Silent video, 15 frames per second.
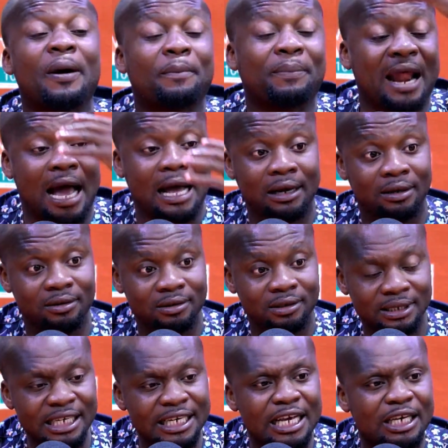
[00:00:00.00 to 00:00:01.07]
bra
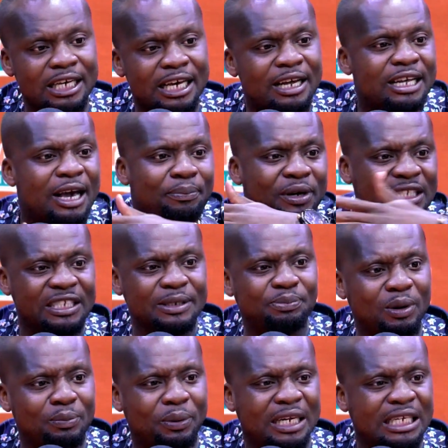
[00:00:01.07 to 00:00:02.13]
se de ye de police for ko